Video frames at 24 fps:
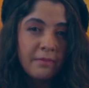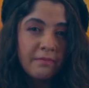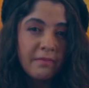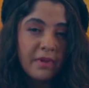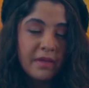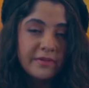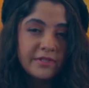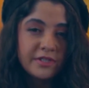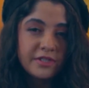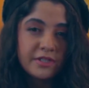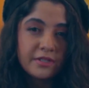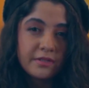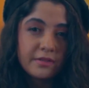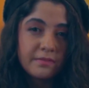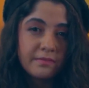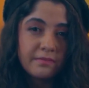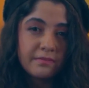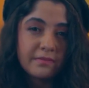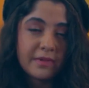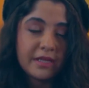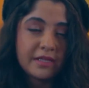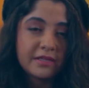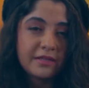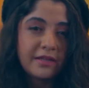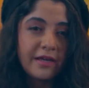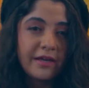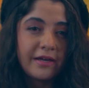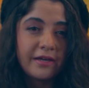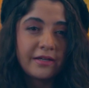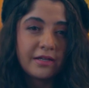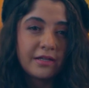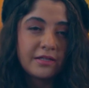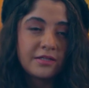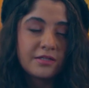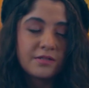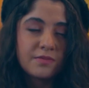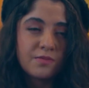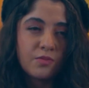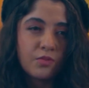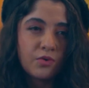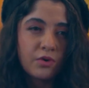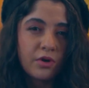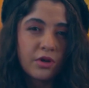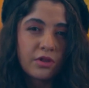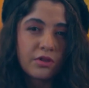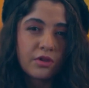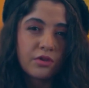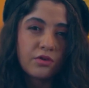Maybe she meant that it's
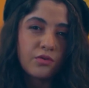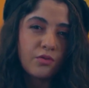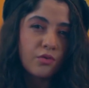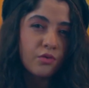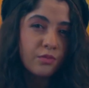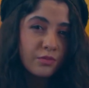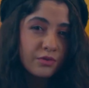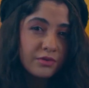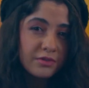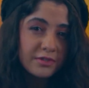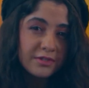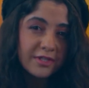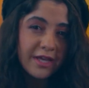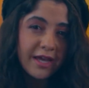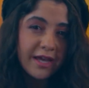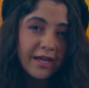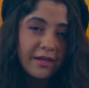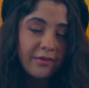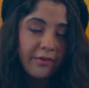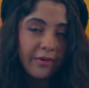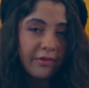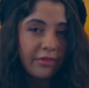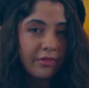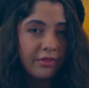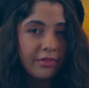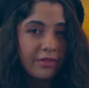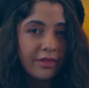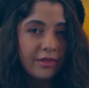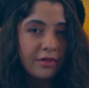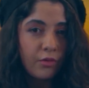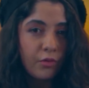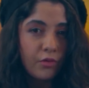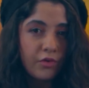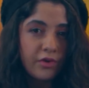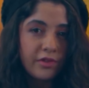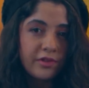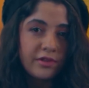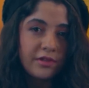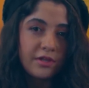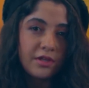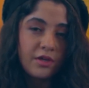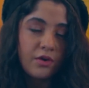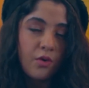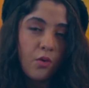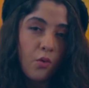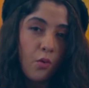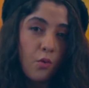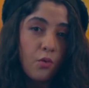more on the normal side rather than
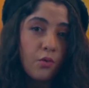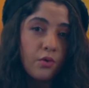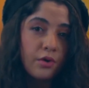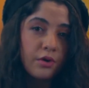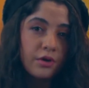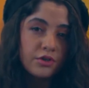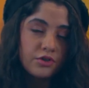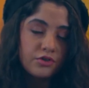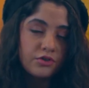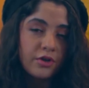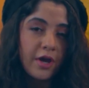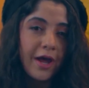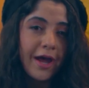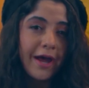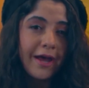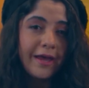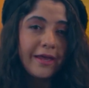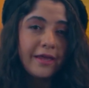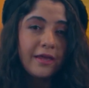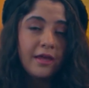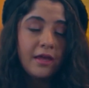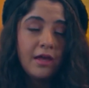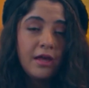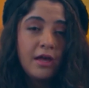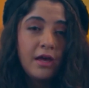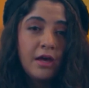oily or dry.